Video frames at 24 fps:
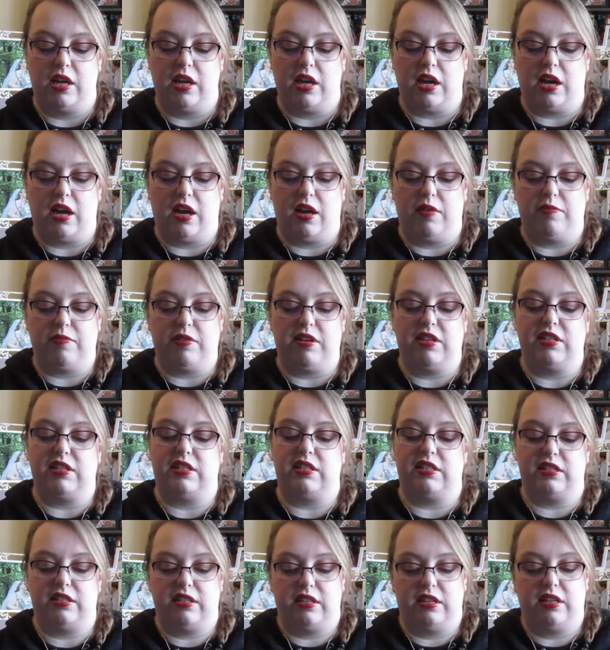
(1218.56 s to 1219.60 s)

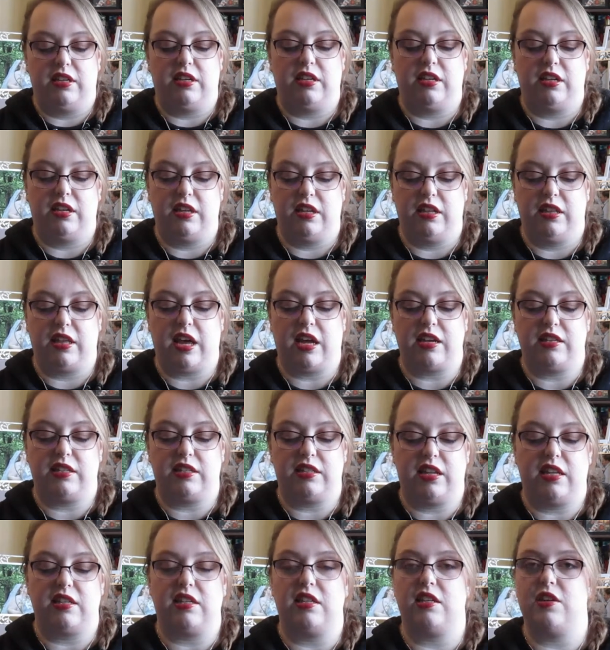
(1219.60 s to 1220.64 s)
because that's
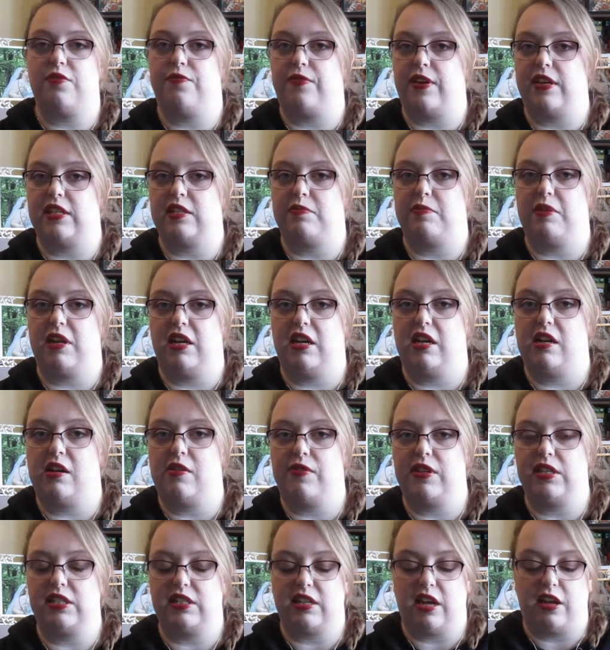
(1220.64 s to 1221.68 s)
an investment in and of
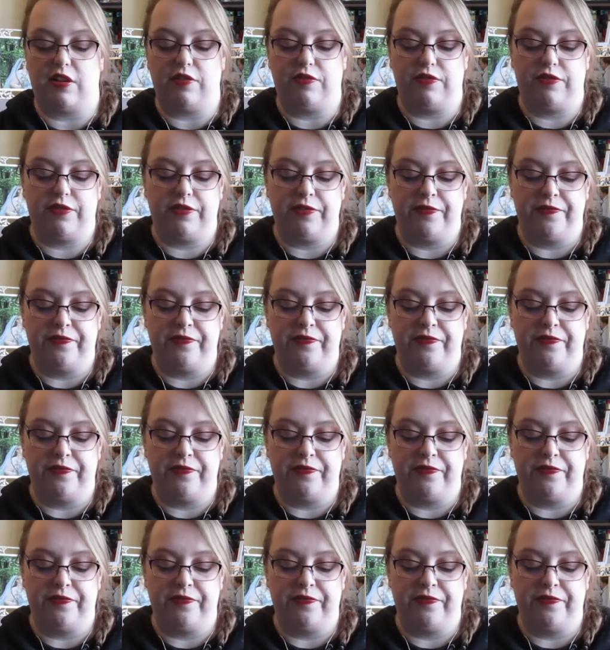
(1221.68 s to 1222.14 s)
itself.